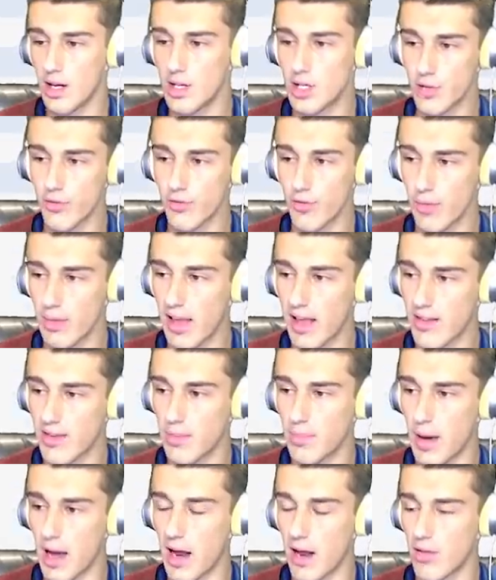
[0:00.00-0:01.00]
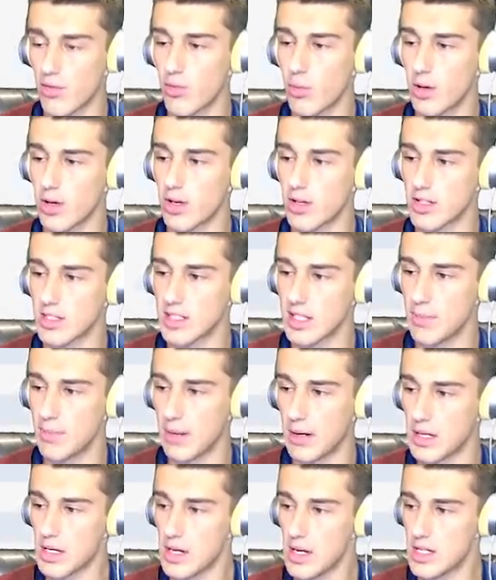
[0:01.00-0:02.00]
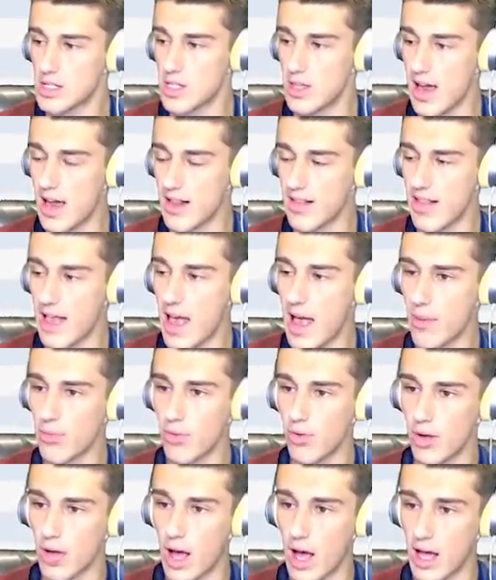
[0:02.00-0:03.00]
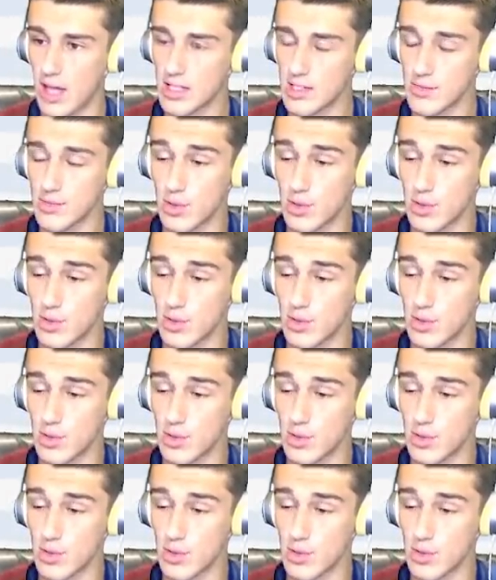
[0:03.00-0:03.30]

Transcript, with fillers: just from lazy buyers when you're sleeping. So that is absolutely awesome.